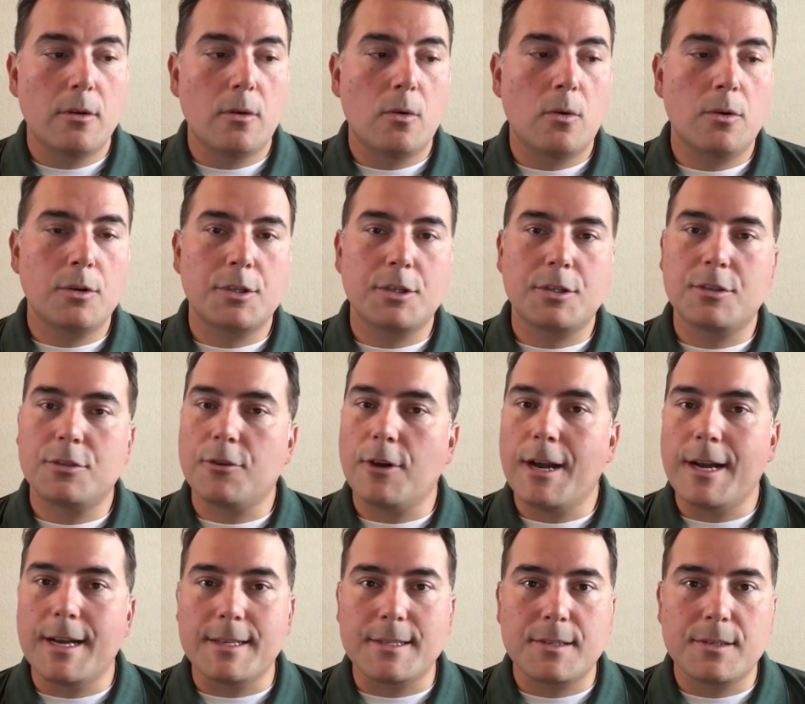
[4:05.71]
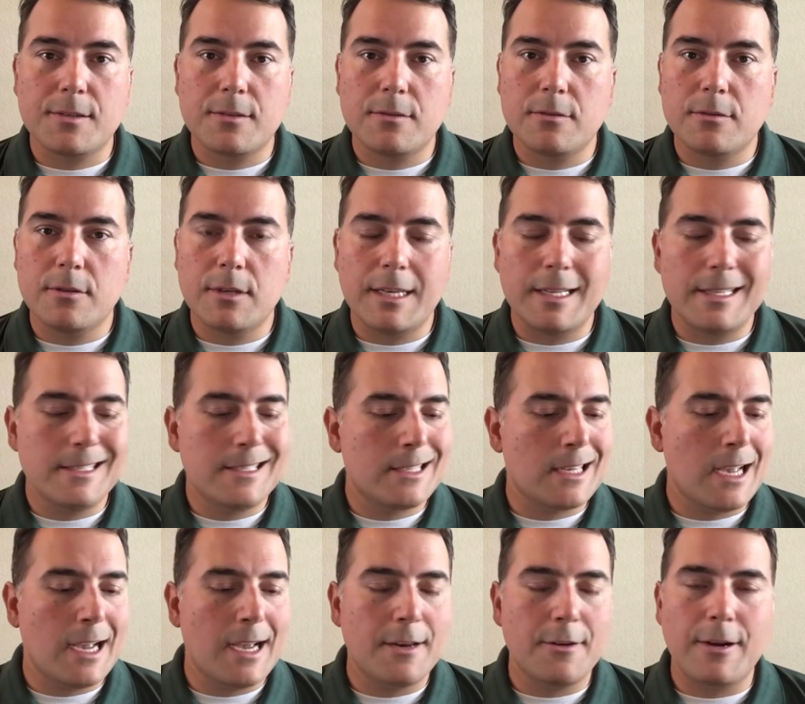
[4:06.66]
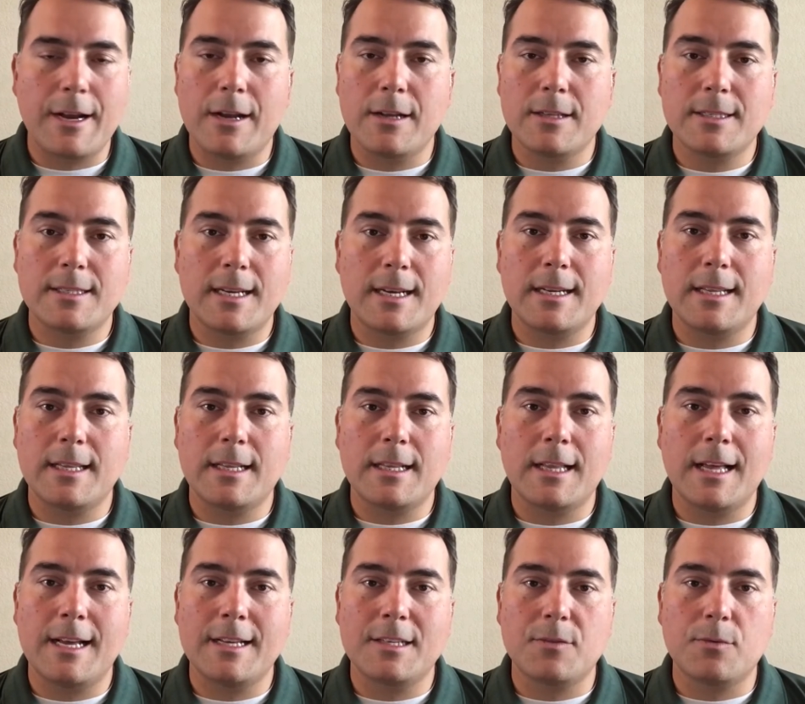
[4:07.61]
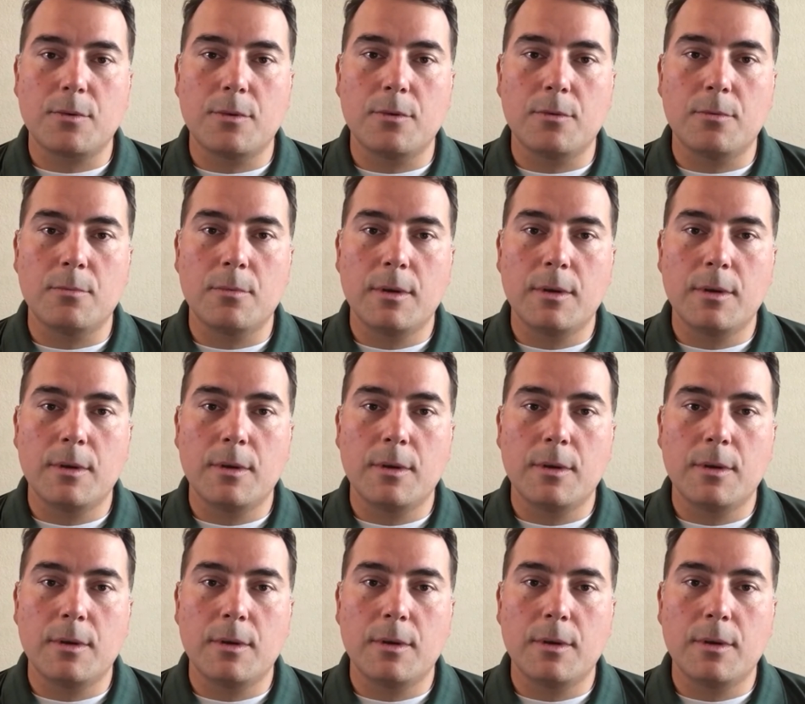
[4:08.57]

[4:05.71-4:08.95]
or stress inside or outside of the classroom,